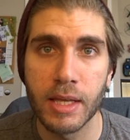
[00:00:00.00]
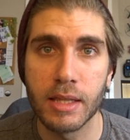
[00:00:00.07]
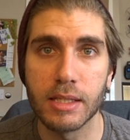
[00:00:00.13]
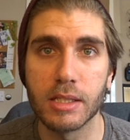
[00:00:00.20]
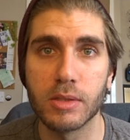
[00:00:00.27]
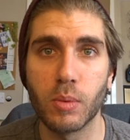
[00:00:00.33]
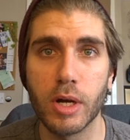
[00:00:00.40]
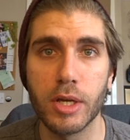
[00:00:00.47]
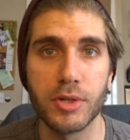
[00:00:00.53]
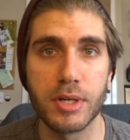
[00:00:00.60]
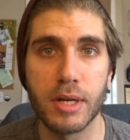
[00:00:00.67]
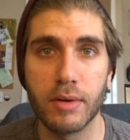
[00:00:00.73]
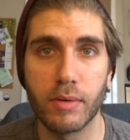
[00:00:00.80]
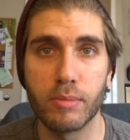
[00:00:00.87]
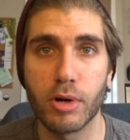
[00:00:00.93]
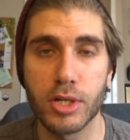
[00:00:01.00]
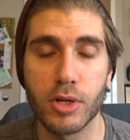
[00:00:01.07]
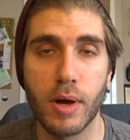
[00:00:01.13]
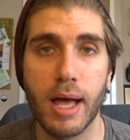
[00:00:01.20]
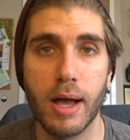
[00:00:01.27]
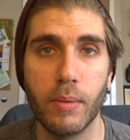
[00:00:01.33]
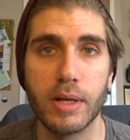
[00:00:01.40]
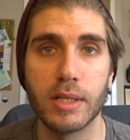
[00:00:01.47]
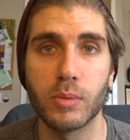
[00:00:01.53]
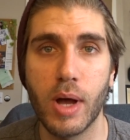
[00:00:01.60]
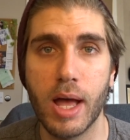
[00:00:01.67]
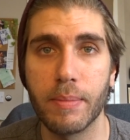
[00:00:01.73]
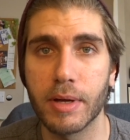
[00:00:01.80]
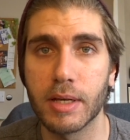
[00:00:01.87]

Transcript: This is why you should never brush your hair when it's wet,